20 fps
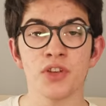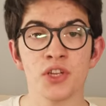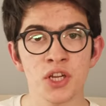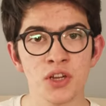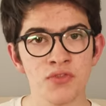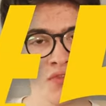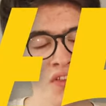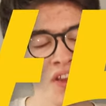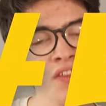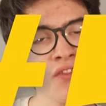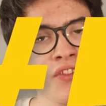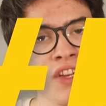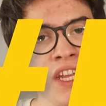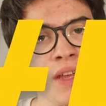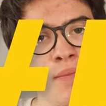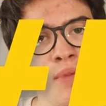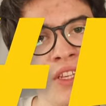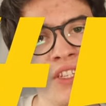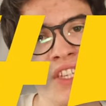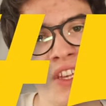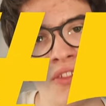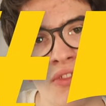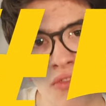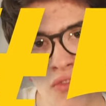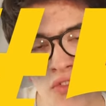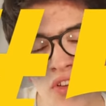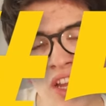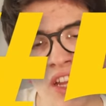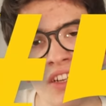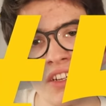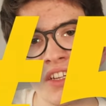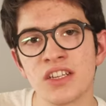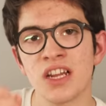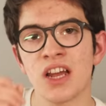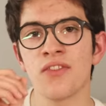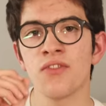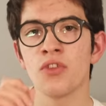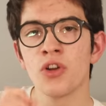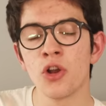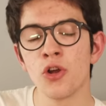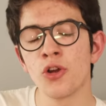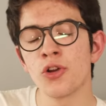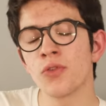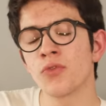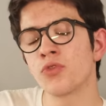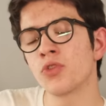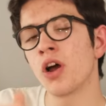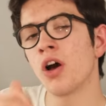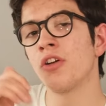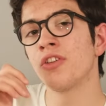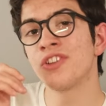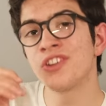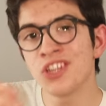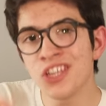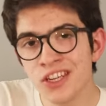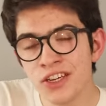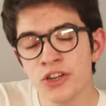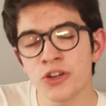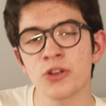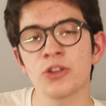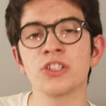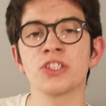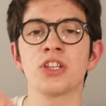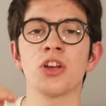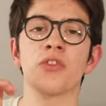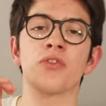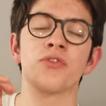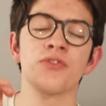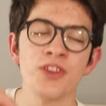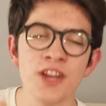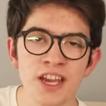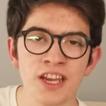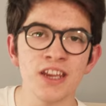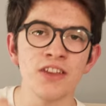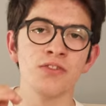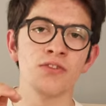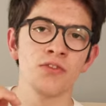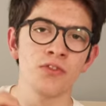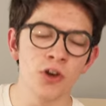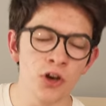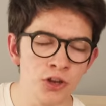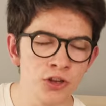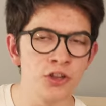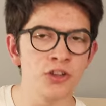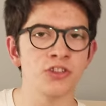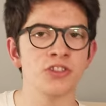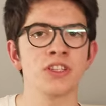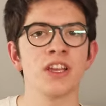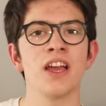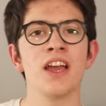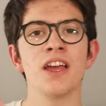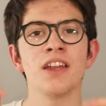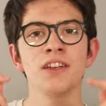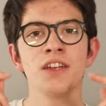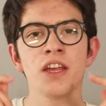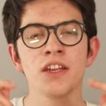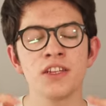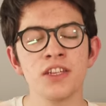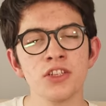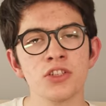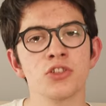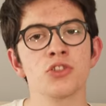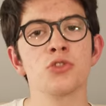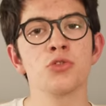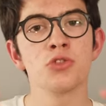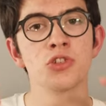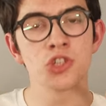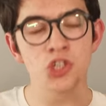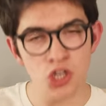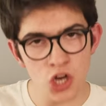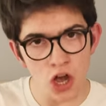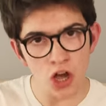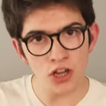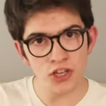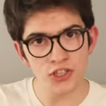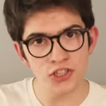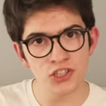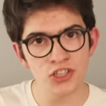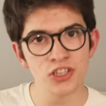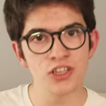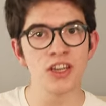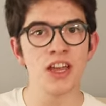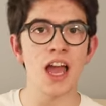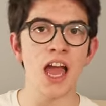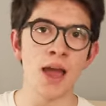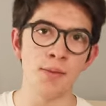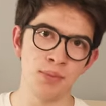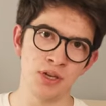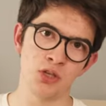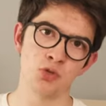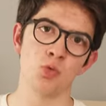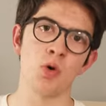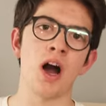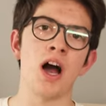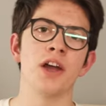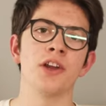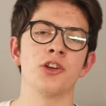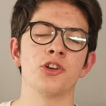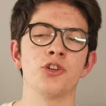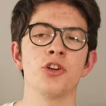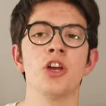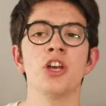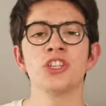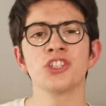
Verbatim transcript: The fifth tip is a thing that I've learned throughout years of taking photos, that is to shot a bit wider.